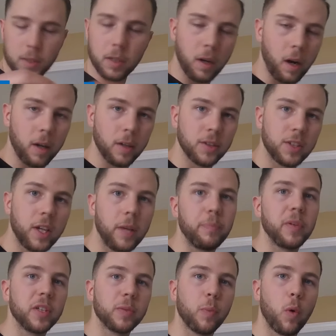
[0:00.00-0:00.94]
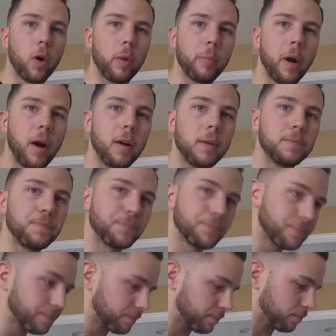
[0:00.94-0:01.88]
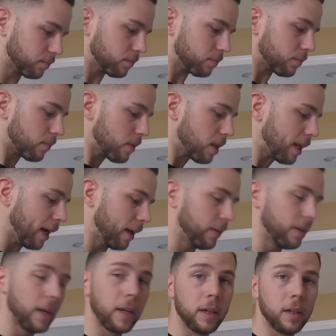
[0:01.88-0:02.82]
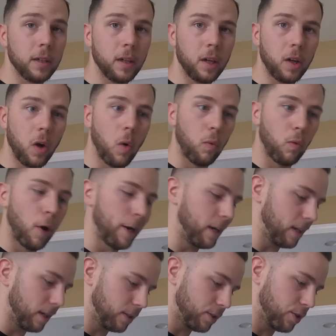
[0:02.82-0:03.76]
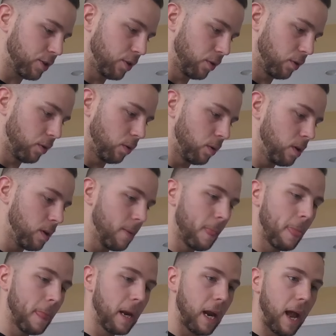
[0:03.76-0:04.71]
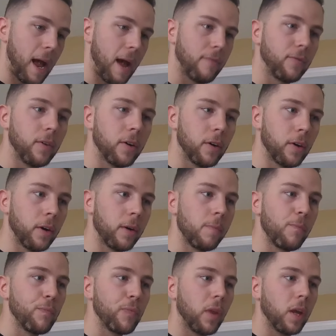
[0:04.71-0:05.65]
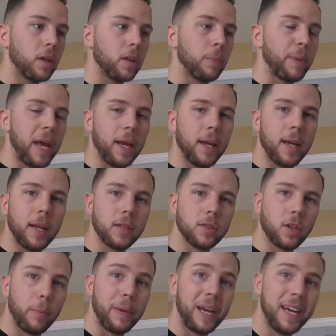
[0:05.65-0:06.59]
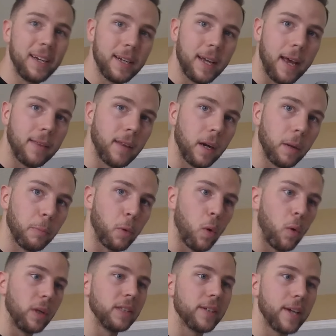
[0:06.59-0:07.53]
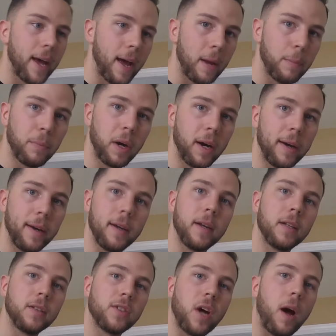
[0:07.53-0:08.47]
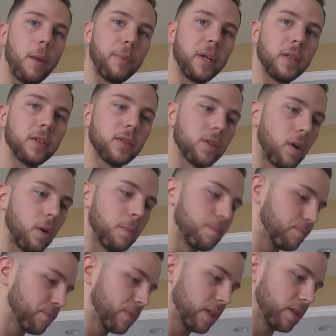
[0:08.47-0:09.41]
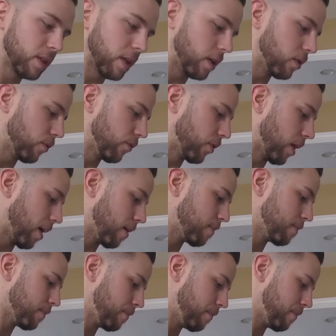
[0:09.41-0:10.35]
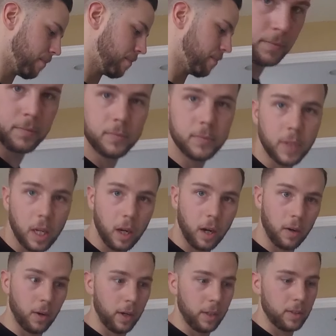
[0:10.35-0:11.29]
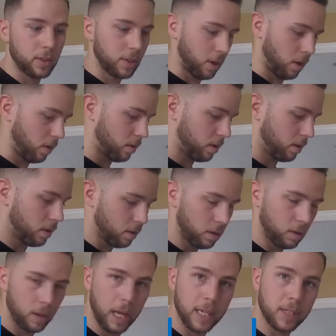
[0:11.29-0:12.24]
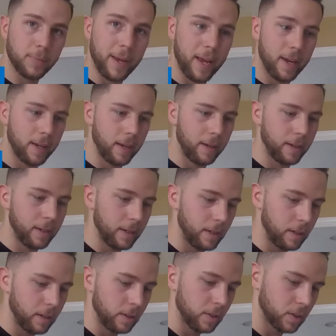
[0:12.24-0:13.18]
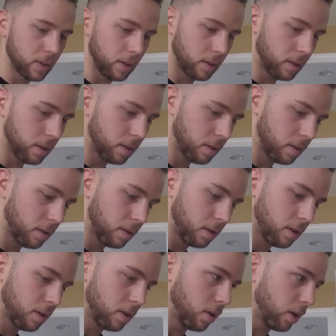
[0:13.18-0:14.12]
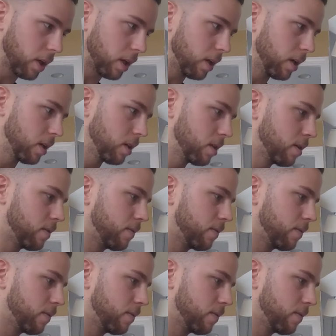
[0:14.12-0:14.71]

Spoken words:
I'm gonna skip this boring part and then go right into after the pancakes are made, and then I'm going to add my toppings. So stay tuned for that. All right, so last pancake is cooking.